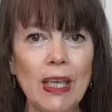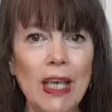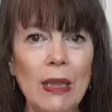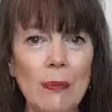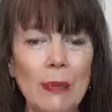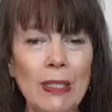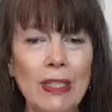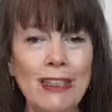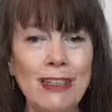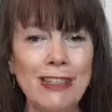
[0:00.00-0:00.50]
their
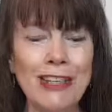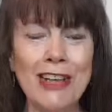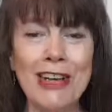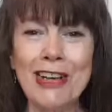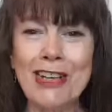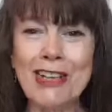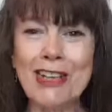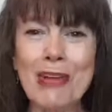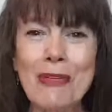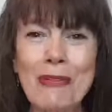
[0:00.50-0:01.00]
happiness.
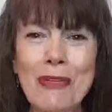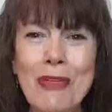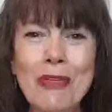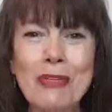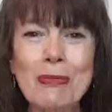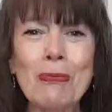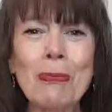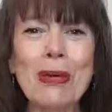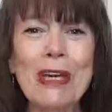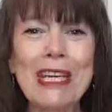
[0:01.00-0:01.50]
So if you're
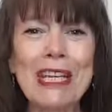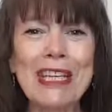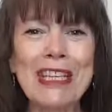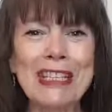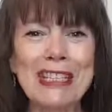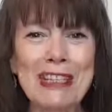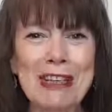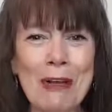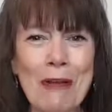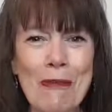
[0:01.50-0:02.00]
spreading
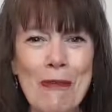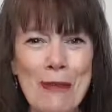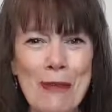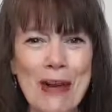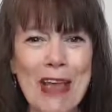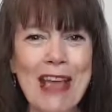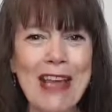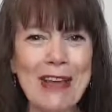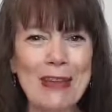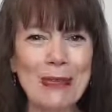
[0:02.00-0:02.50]
yourself
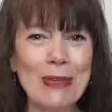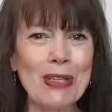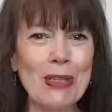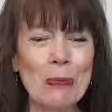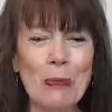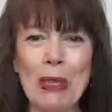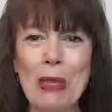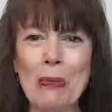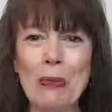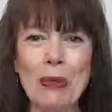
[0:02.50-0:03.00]
around with
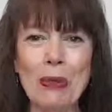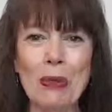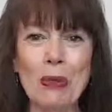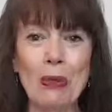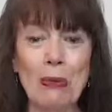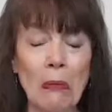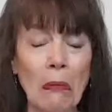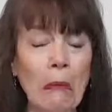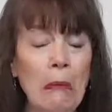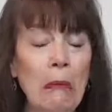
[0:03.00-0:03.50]
people who are